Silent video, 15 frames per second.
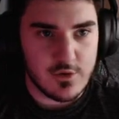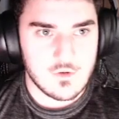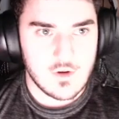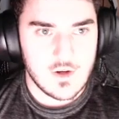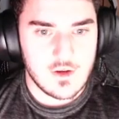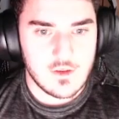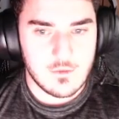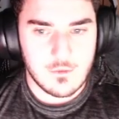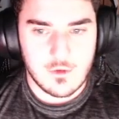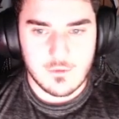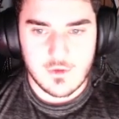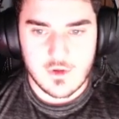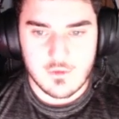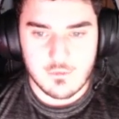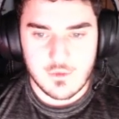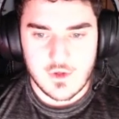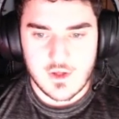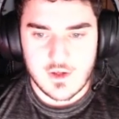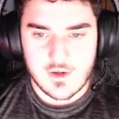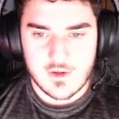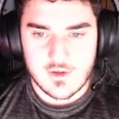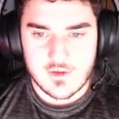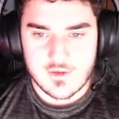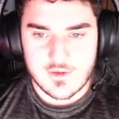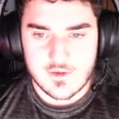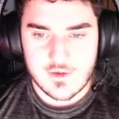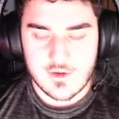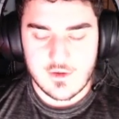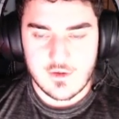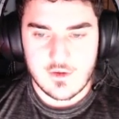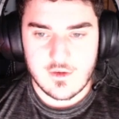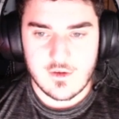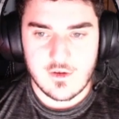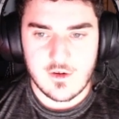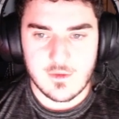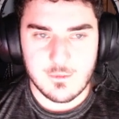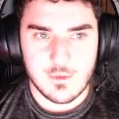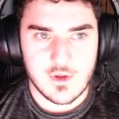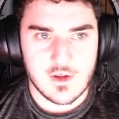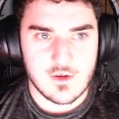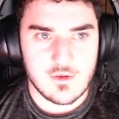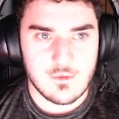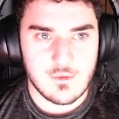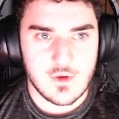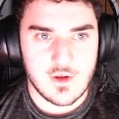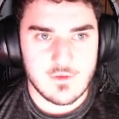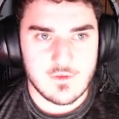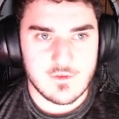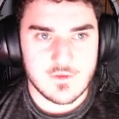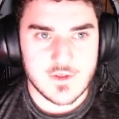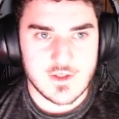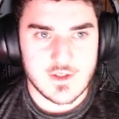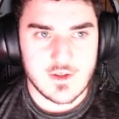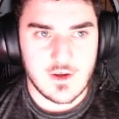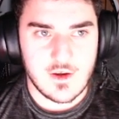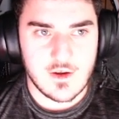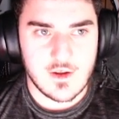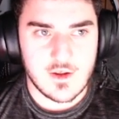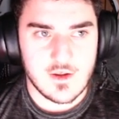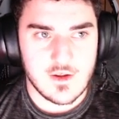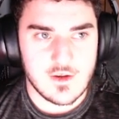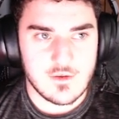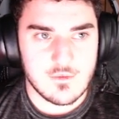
great at the moment because a big wave of stock hit,